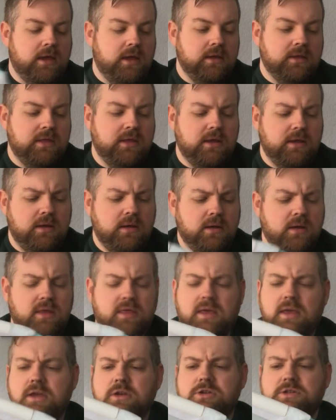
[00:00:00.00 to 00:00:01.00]

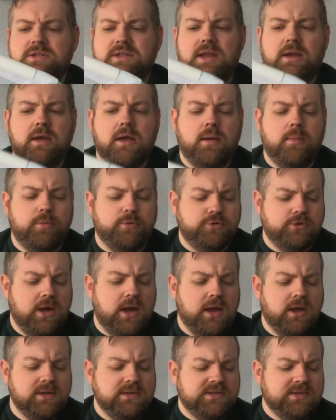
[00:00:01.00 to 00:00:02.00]
he just had a couple
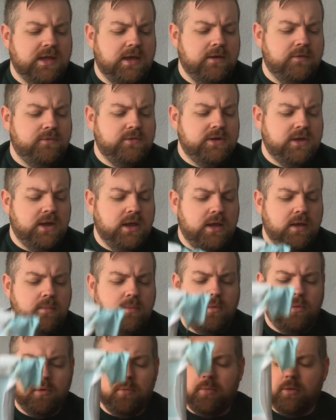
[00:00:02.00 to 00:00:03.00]
dragons left,
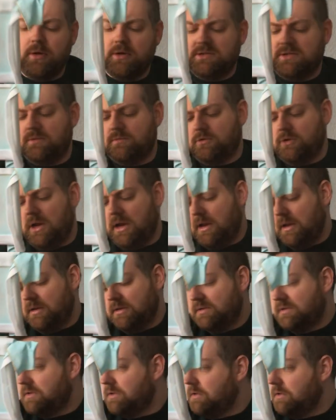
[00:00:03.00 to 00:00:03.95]
or parts of dragons